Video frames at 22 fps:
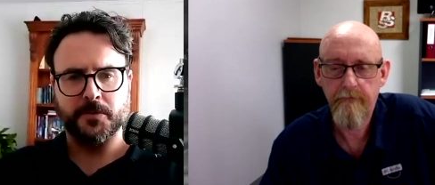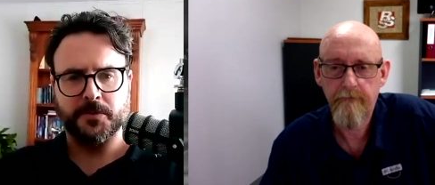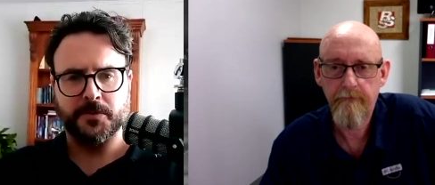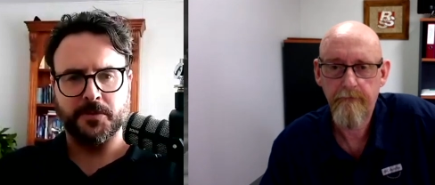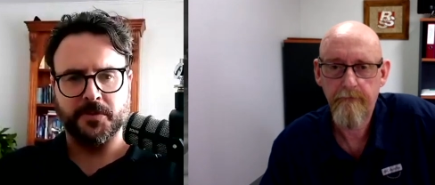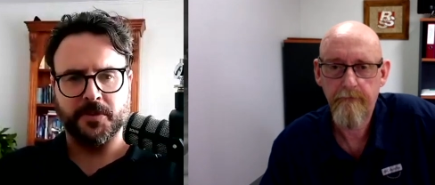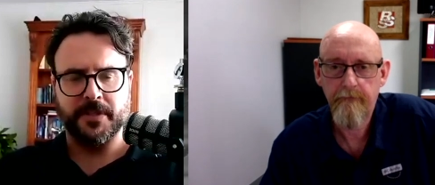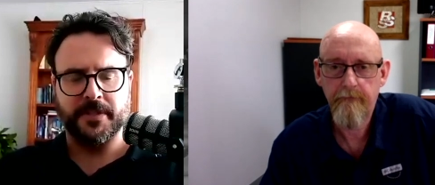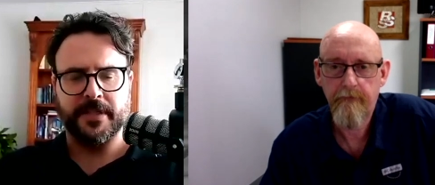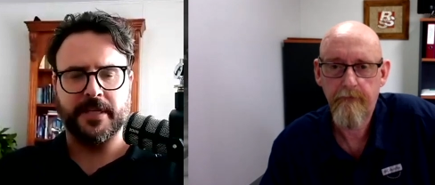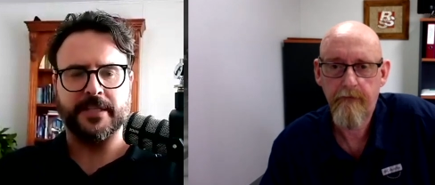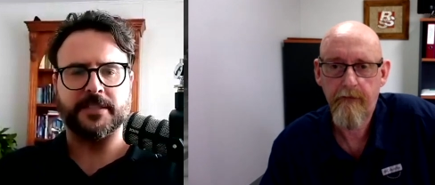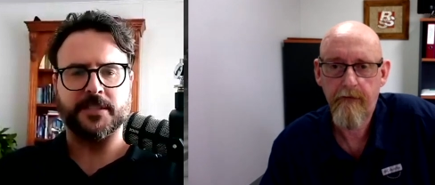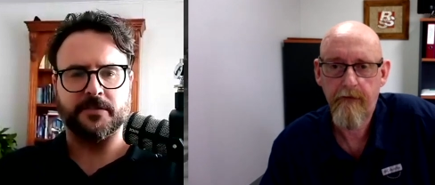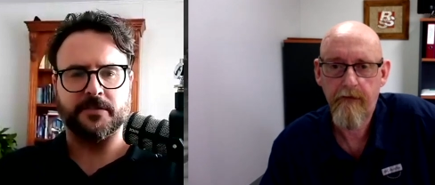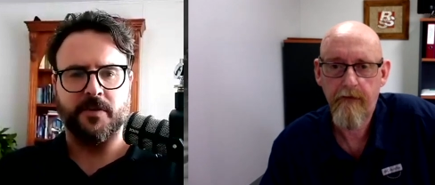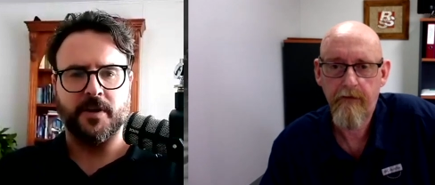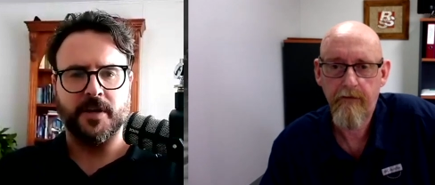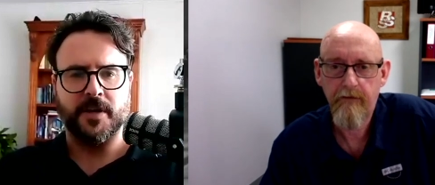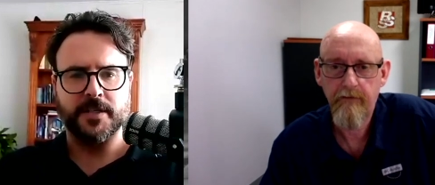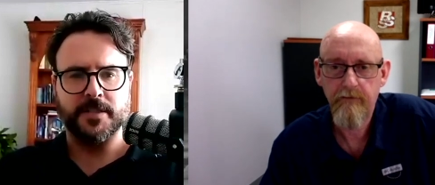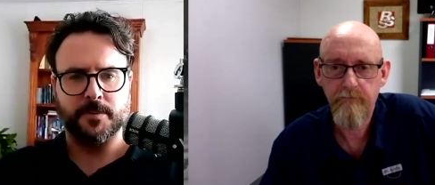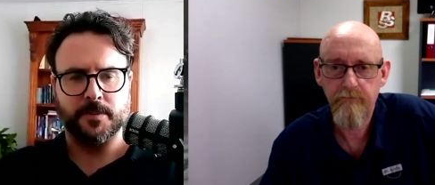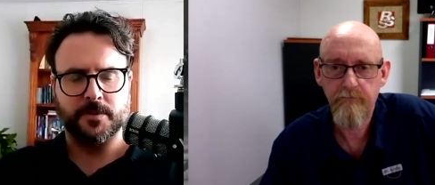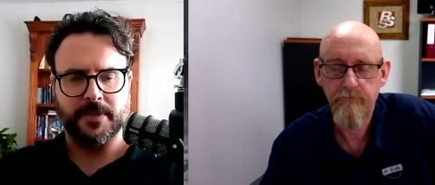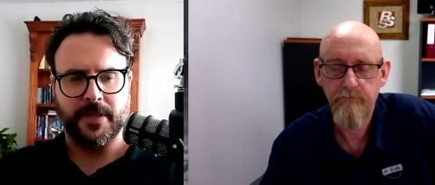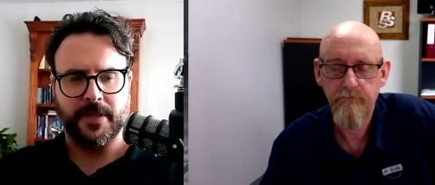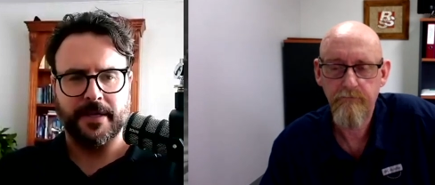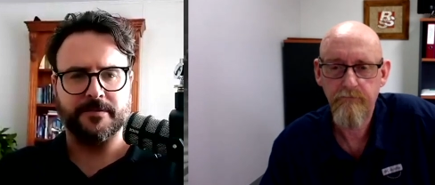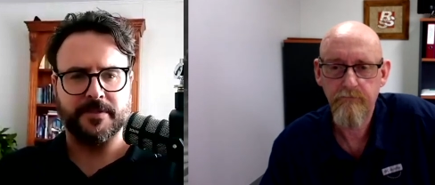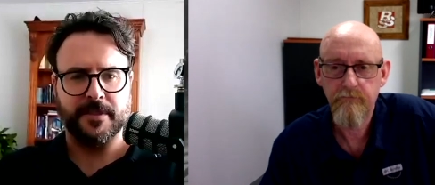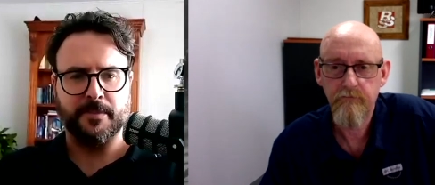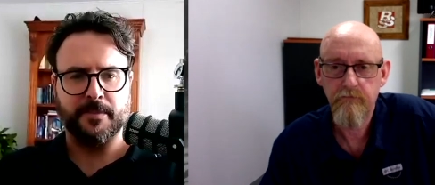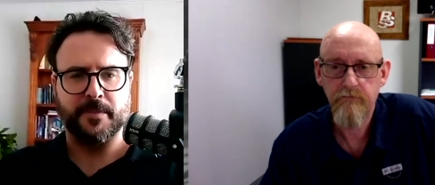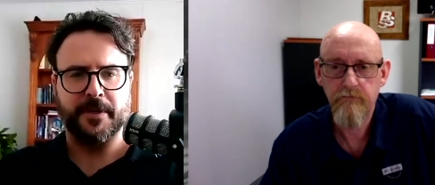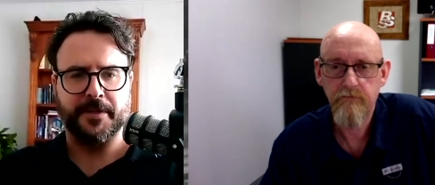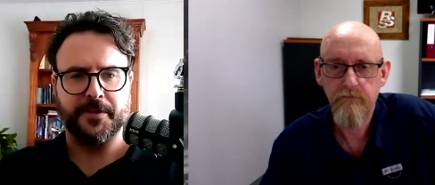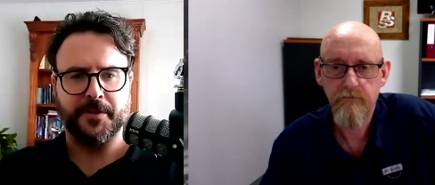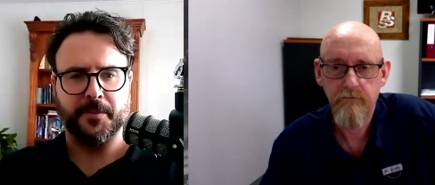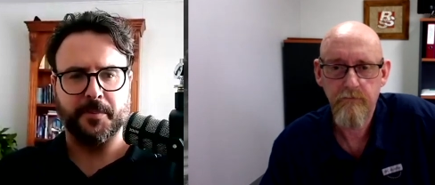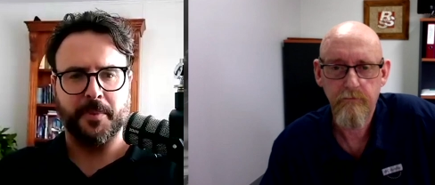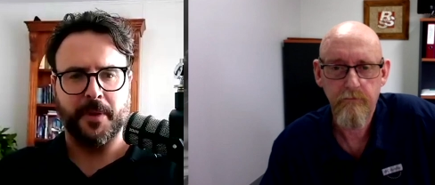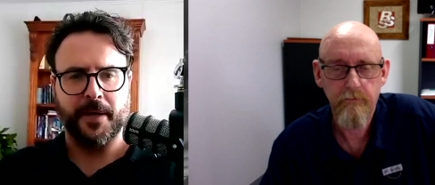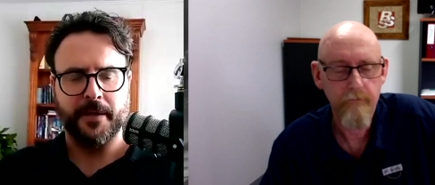Speaker 1: Do you think that's advisable to have someone at
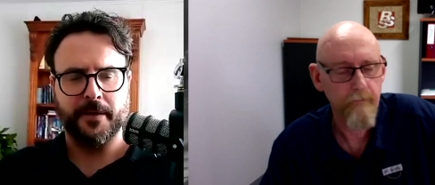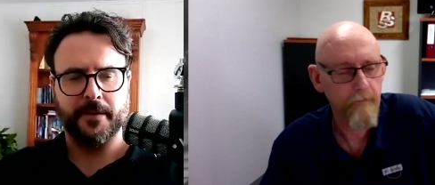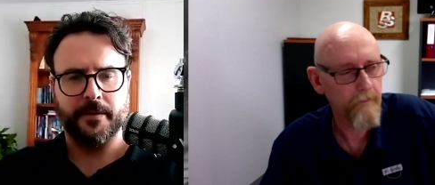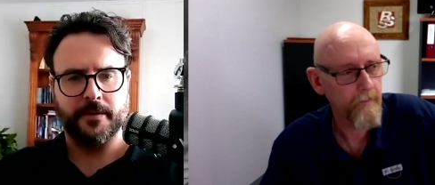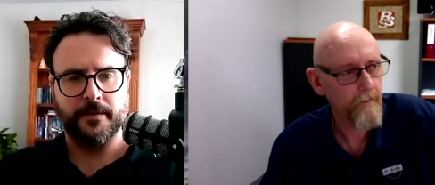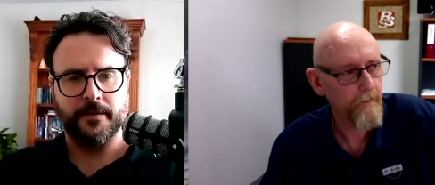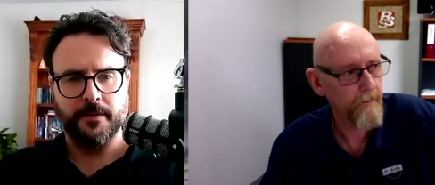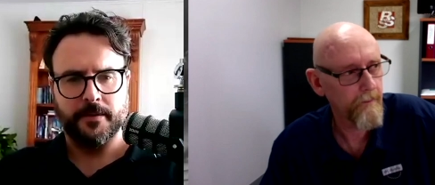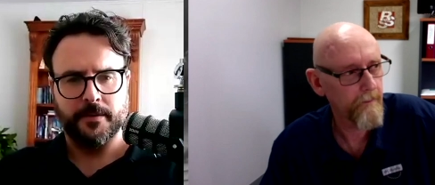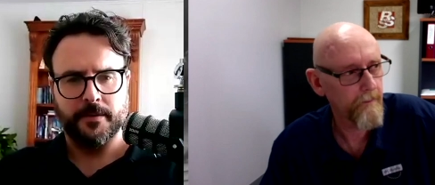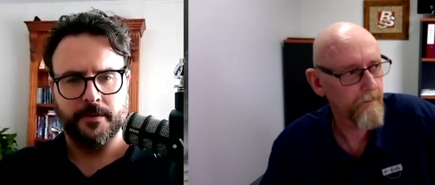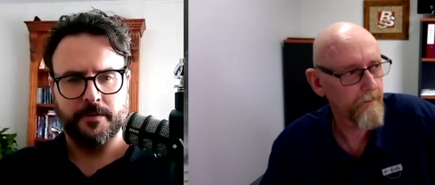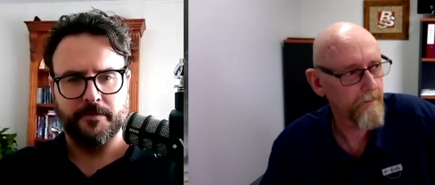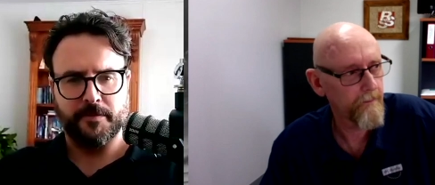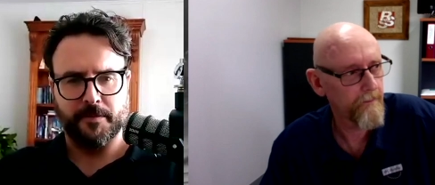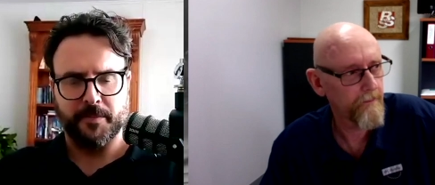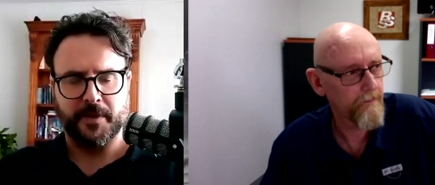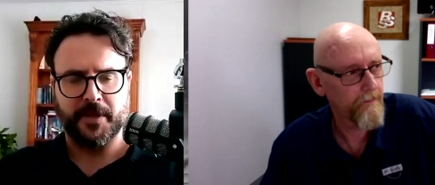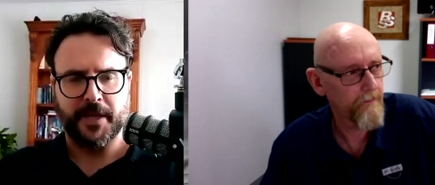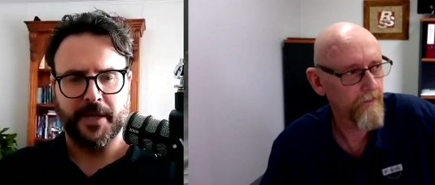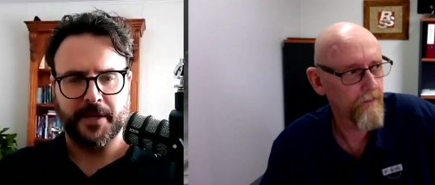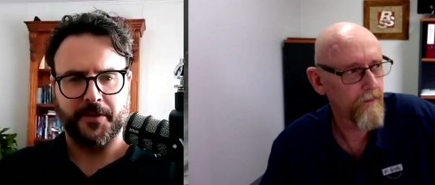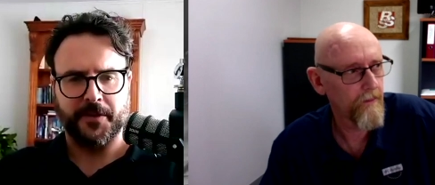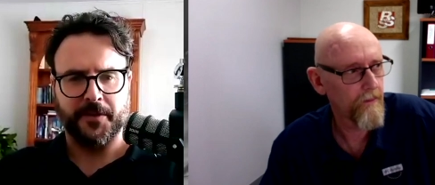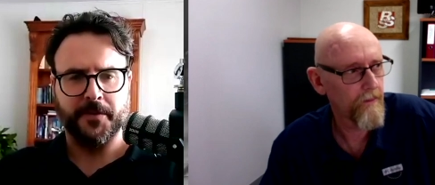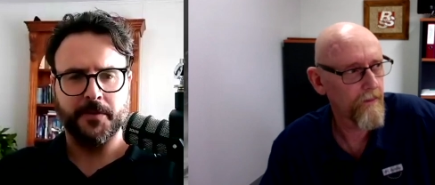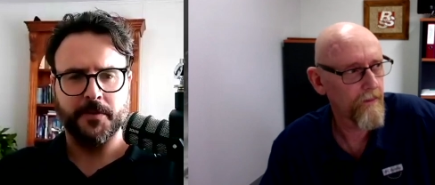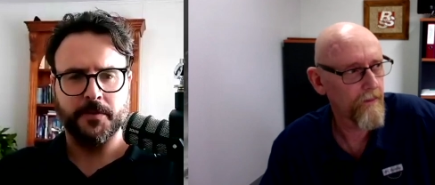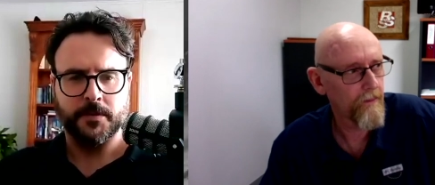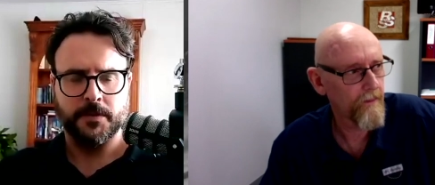your back from the get-go?